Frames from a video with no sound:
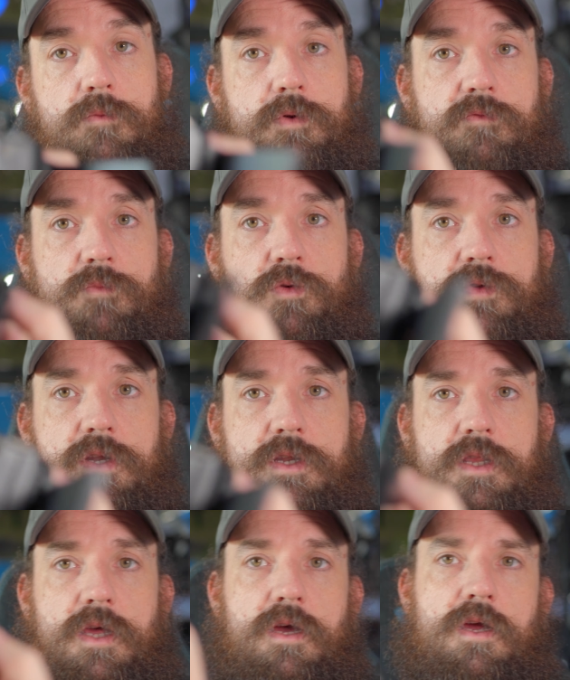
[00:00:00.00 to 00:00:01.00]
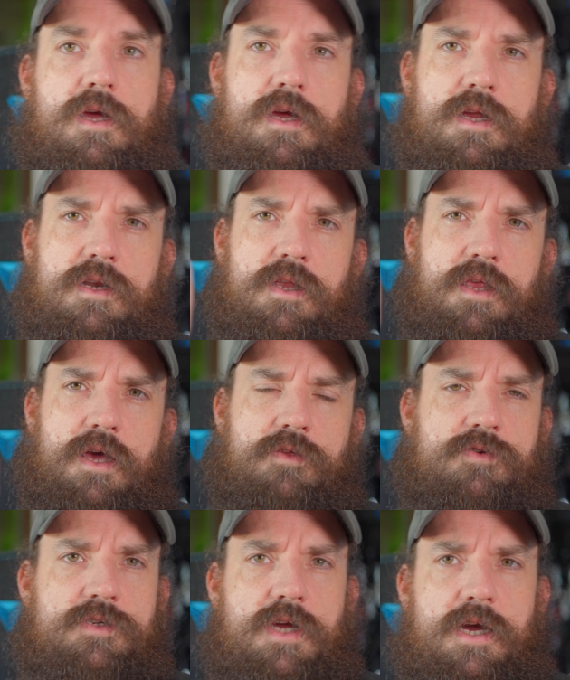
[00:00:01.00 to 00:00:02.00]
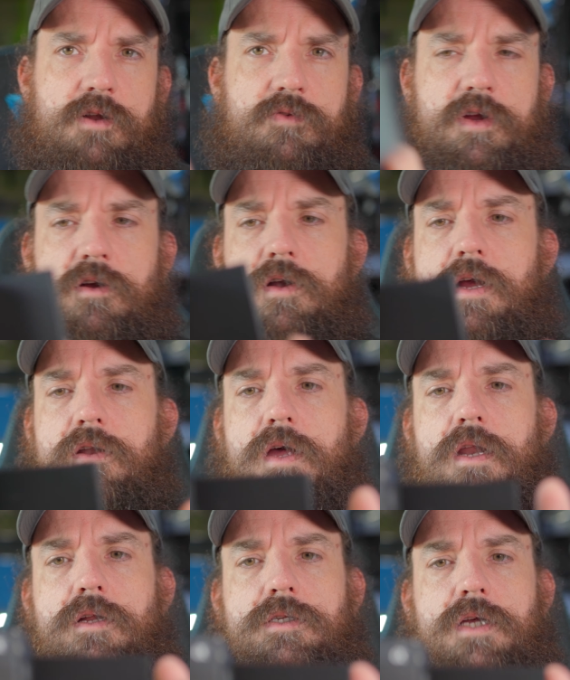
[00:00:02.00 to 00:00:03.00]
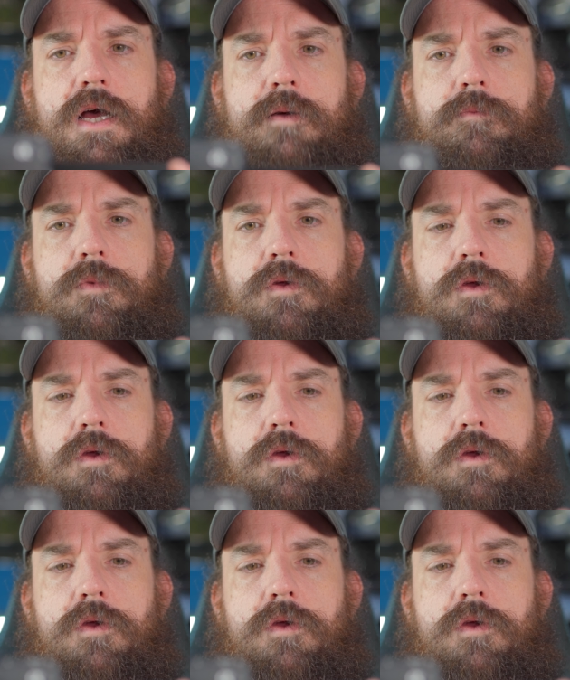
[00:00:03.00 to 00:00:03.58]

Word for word: We've moved it to the, to the other side over here now, not on top.